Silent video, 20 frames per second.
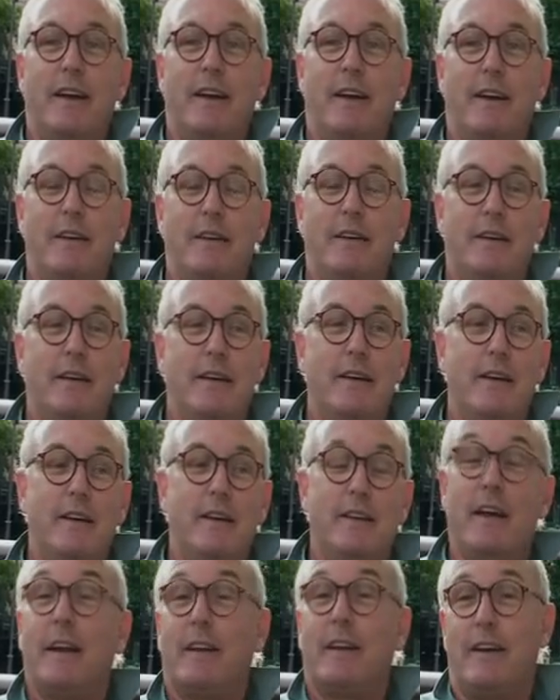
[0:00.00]
and
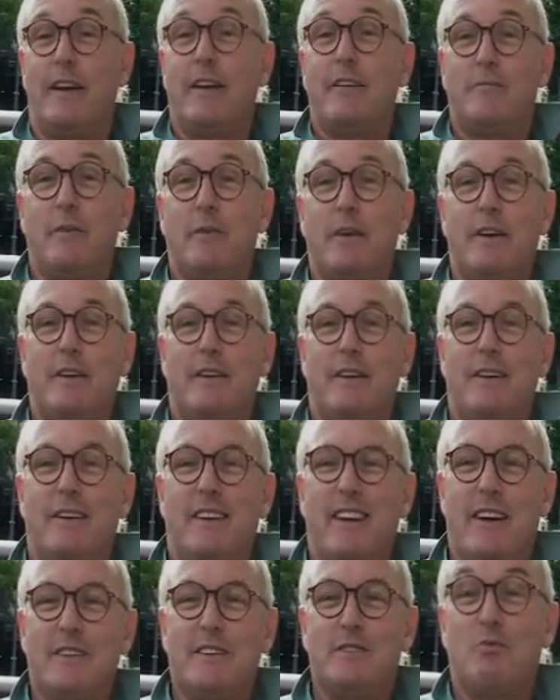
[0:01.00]
that gave me a
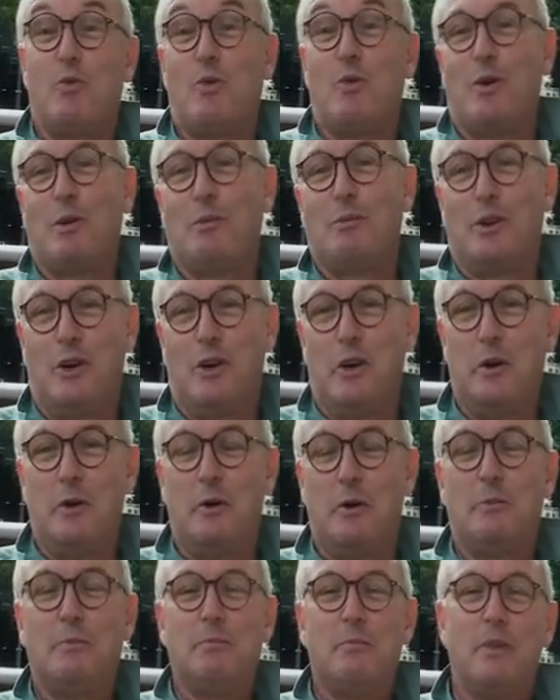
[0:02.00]
nice warm
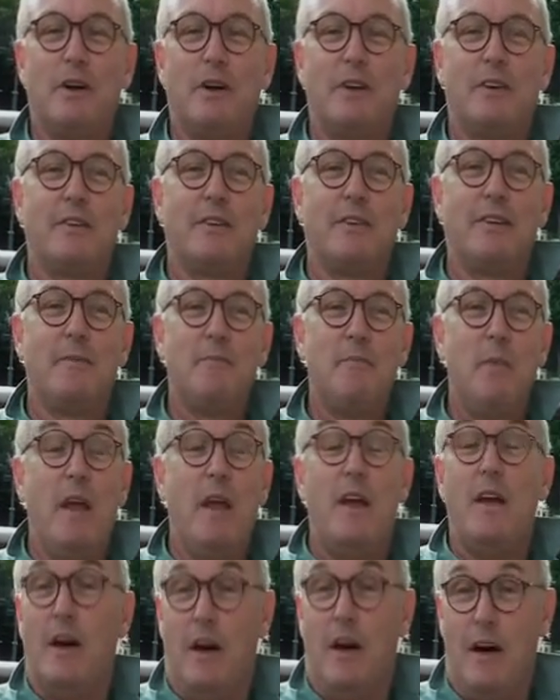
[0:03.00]
glow. But
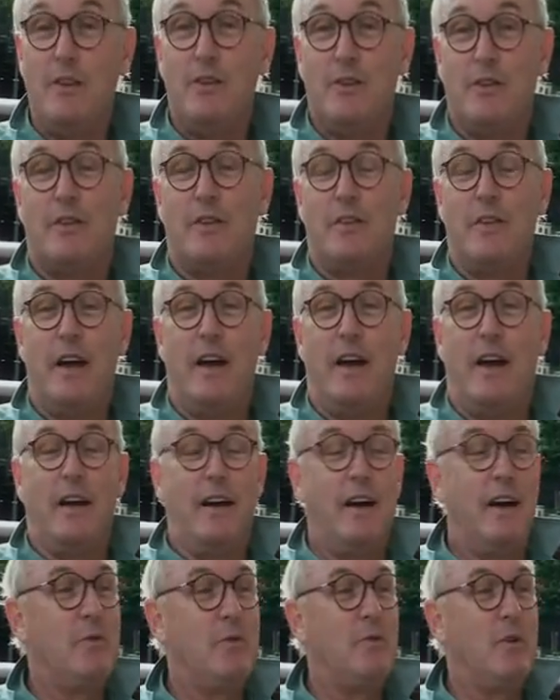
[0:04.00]
other than that,
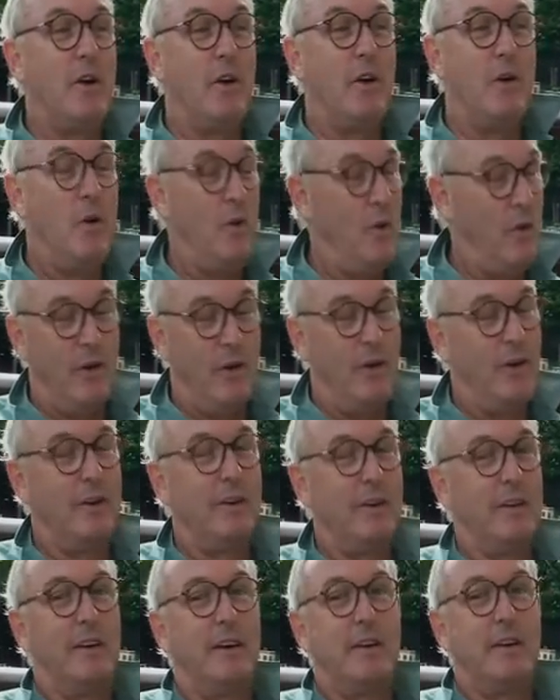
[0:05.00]
I would
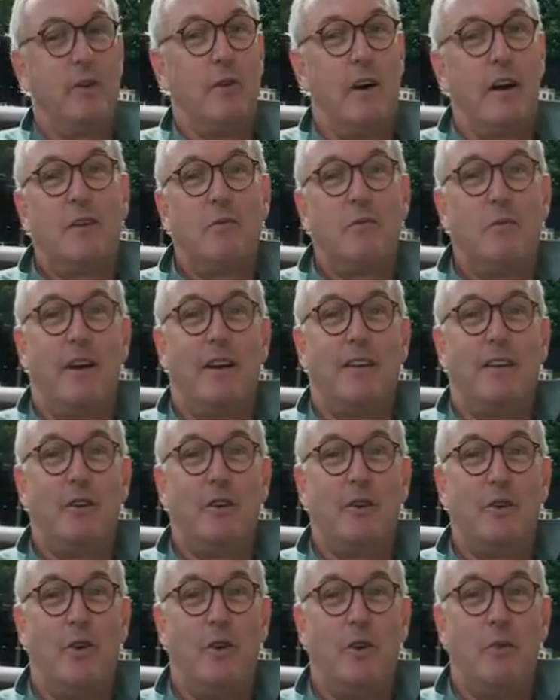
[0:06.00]
wholeheartedly recommend
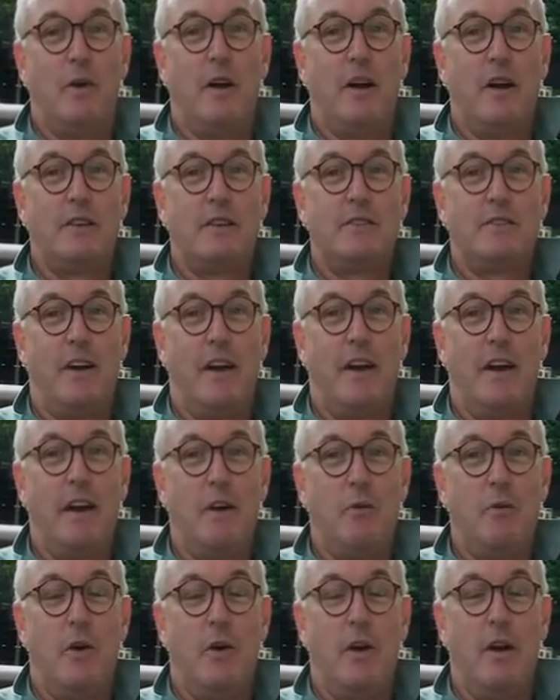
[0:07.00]
the Dolomites to
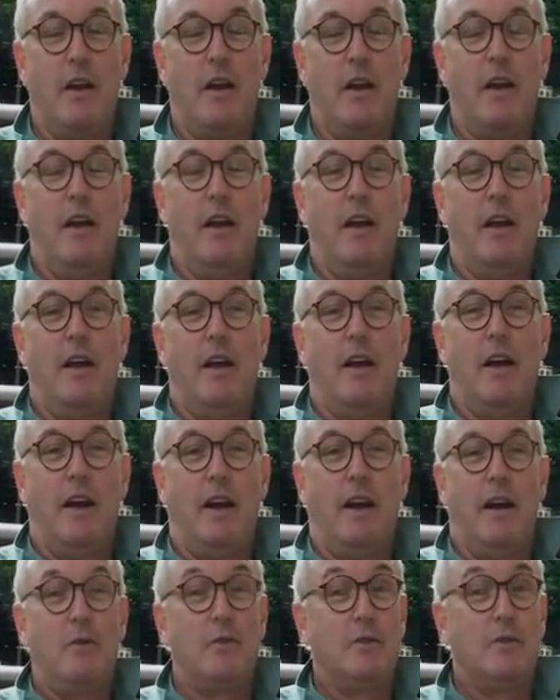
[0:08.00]
anyone,
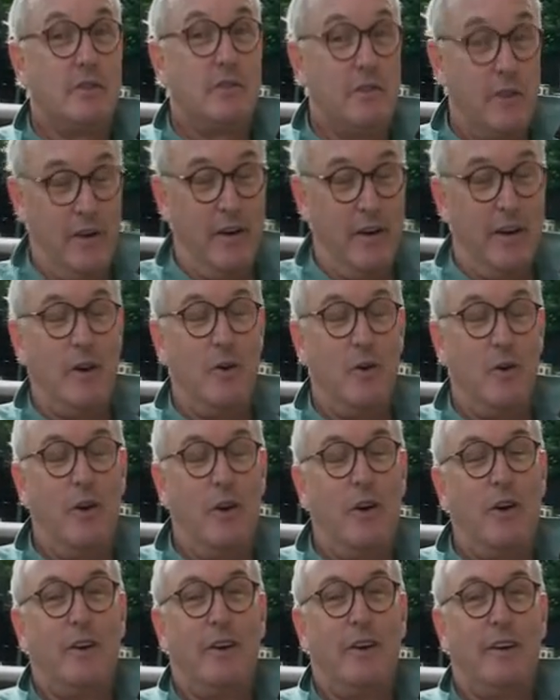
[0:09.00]
and I would certainly
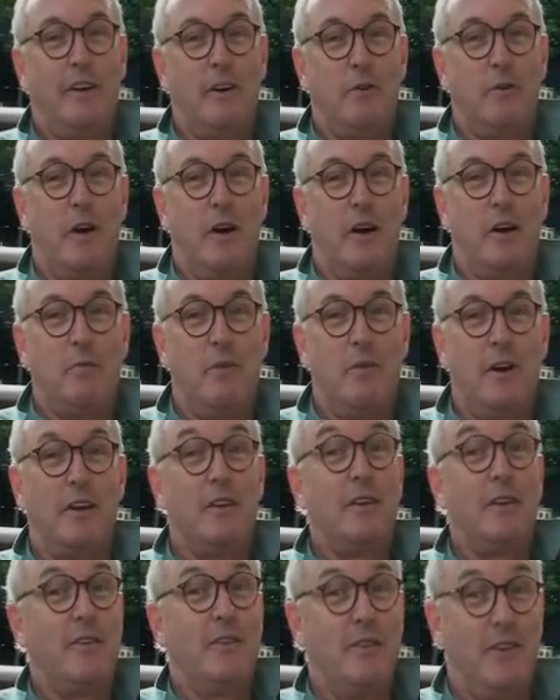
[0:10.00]
wholeheartedly
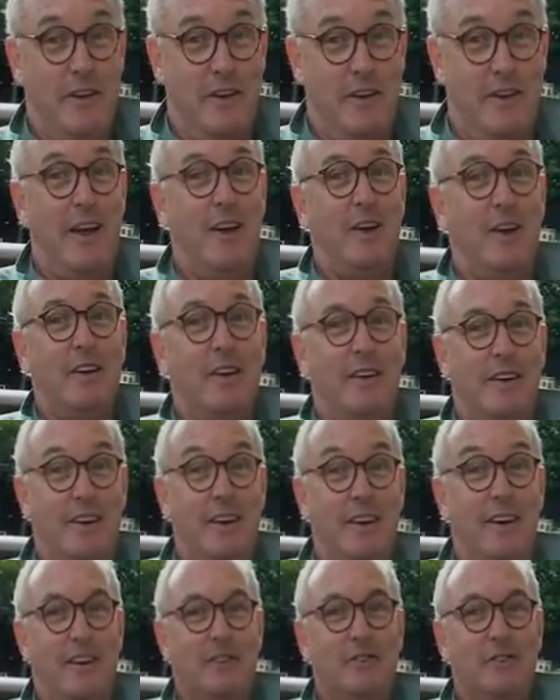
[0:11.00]
recommend the Italian
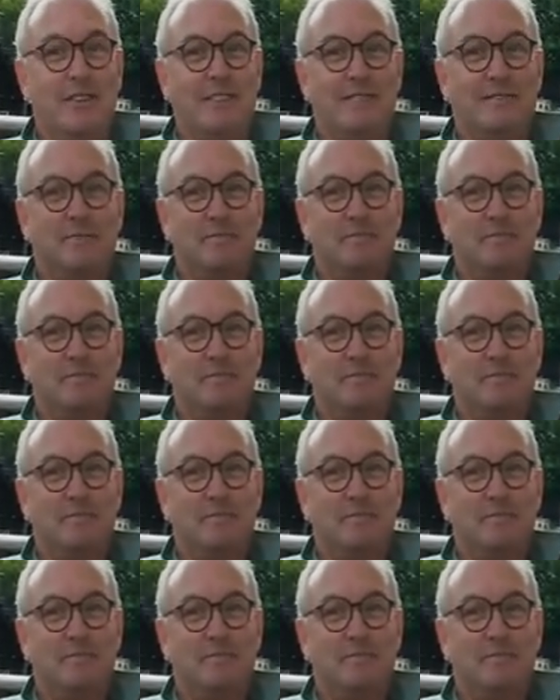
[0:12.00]
connection.